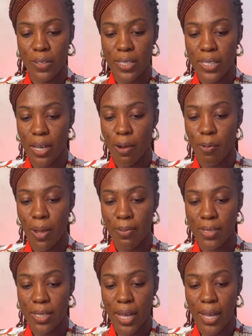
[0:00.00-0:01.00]
visit our
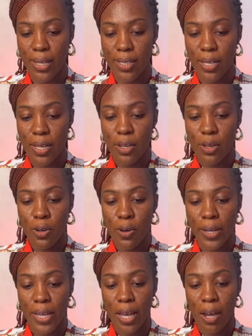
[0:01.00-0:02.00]
website.
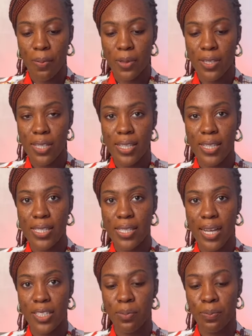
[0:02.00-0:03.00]
Okay, I'll be using the
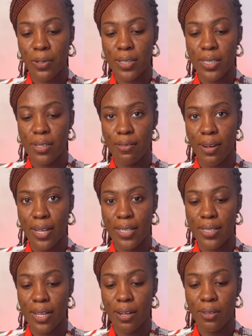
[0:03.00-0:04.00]
search button
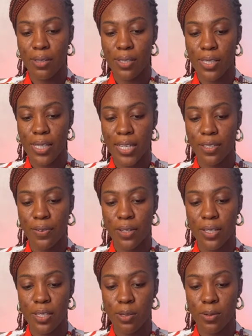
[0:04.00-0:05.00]
right now to search
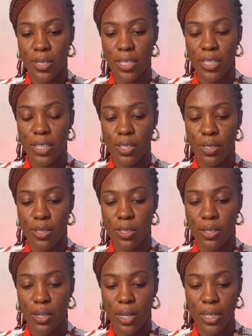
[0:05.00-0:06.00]
for the Swedish Institute
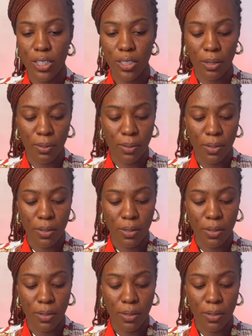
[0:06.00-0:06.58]
scholarship.